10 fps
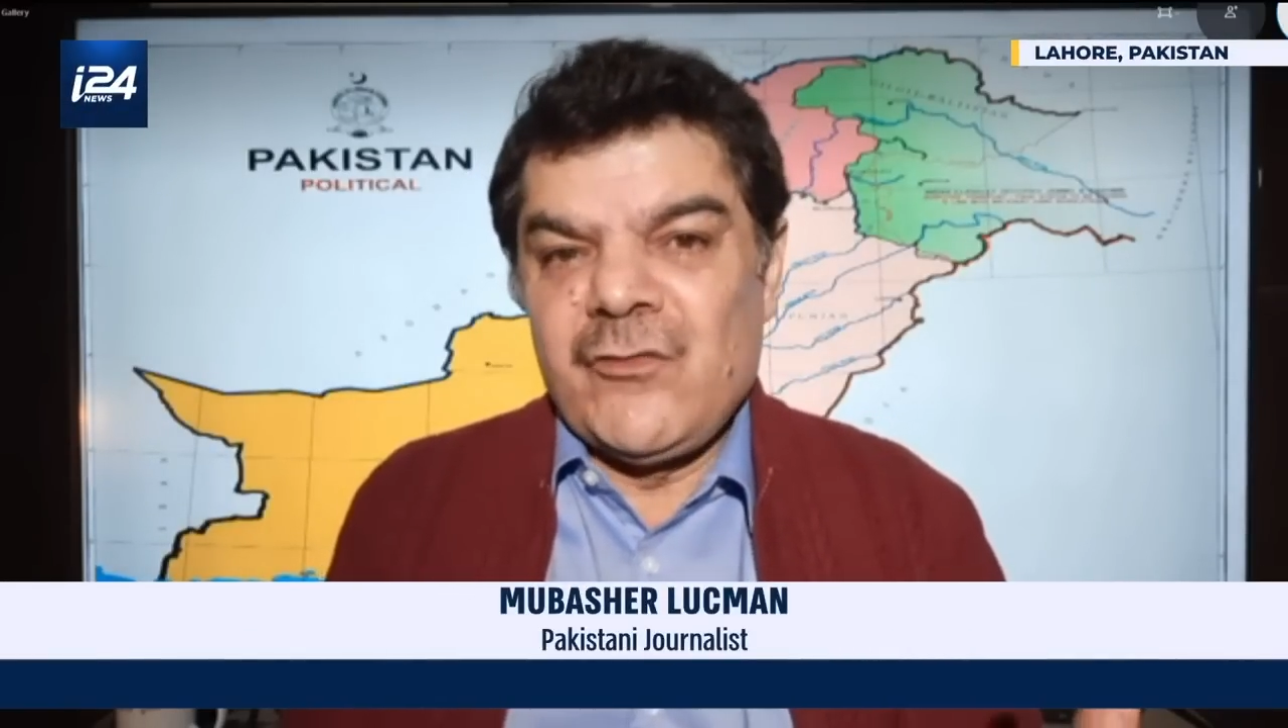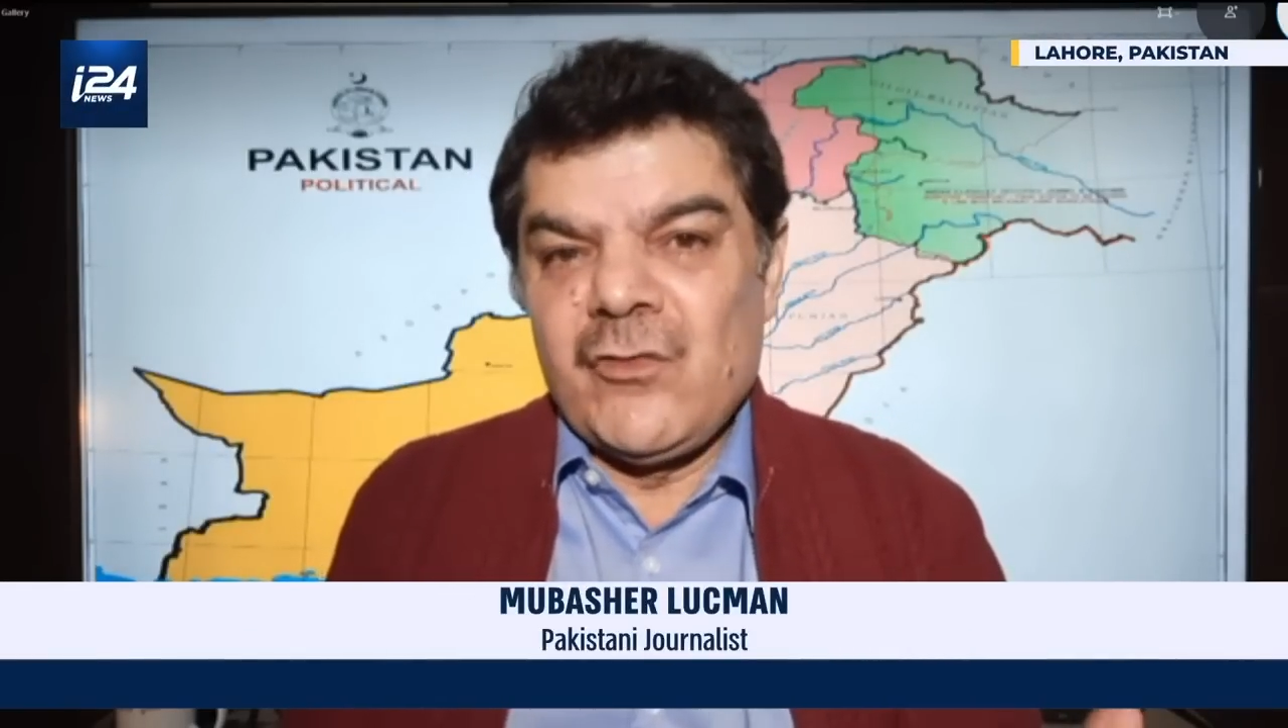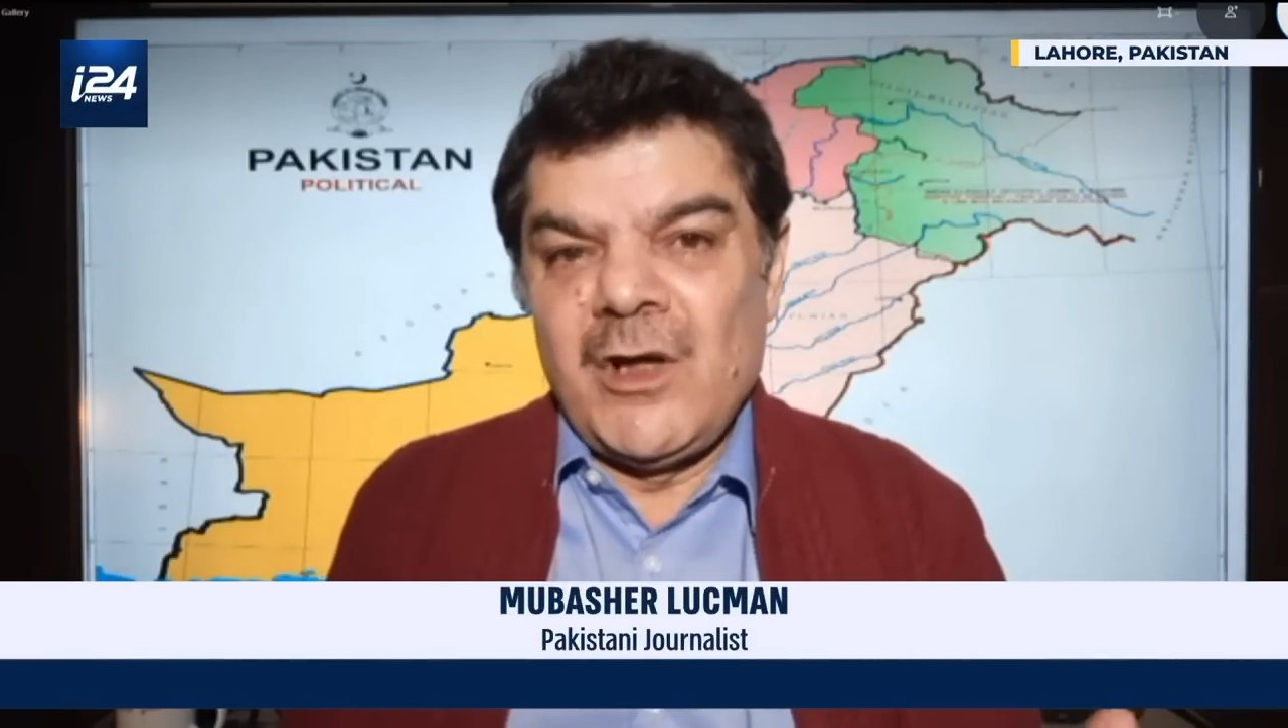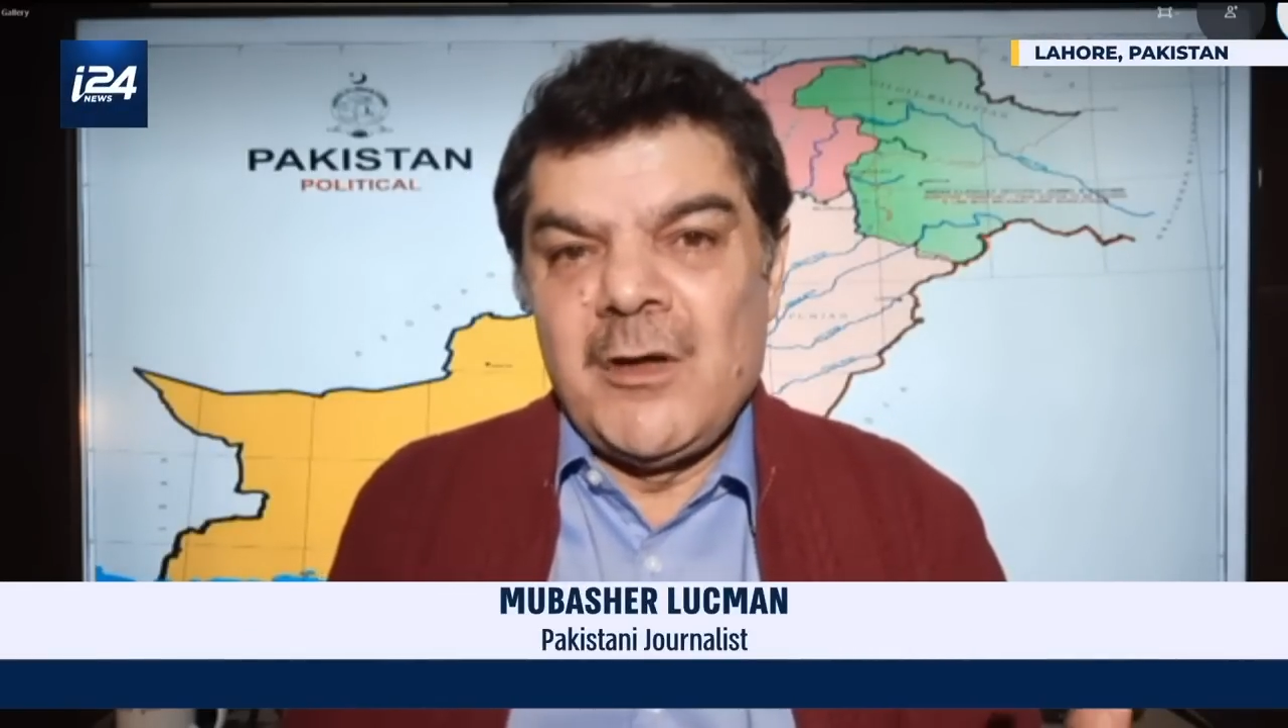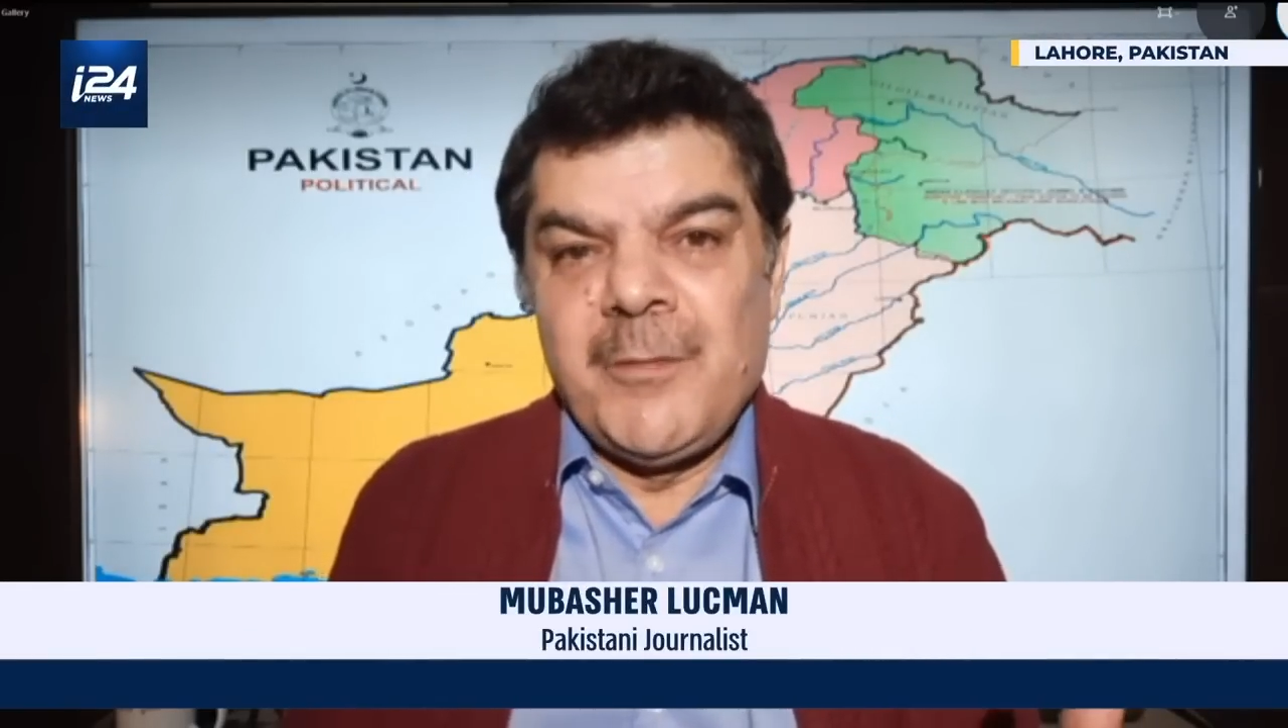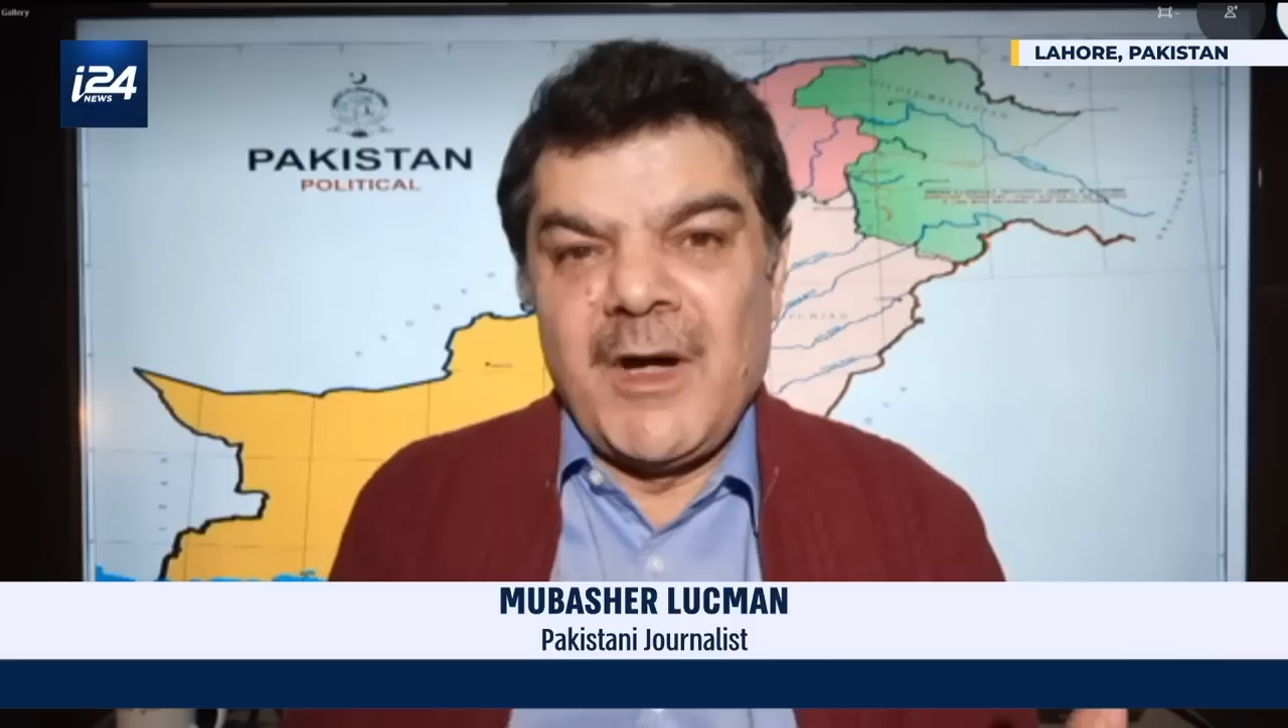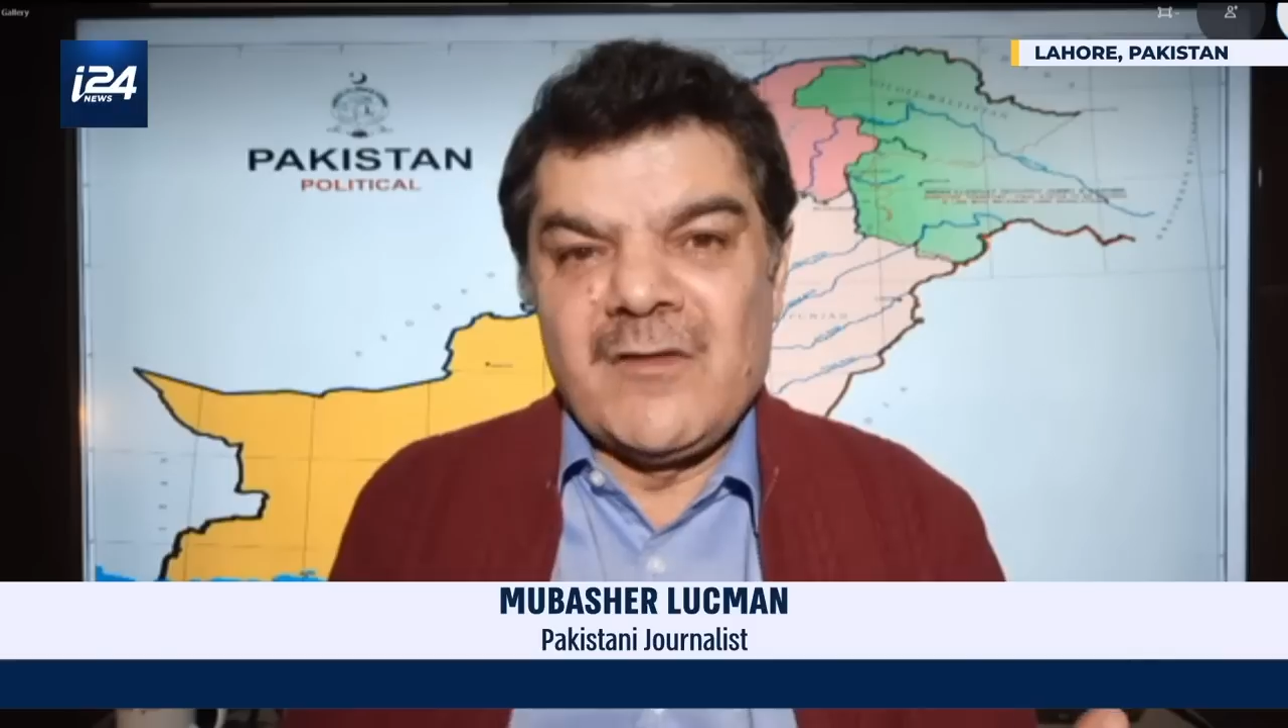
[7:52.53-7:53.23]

Israel and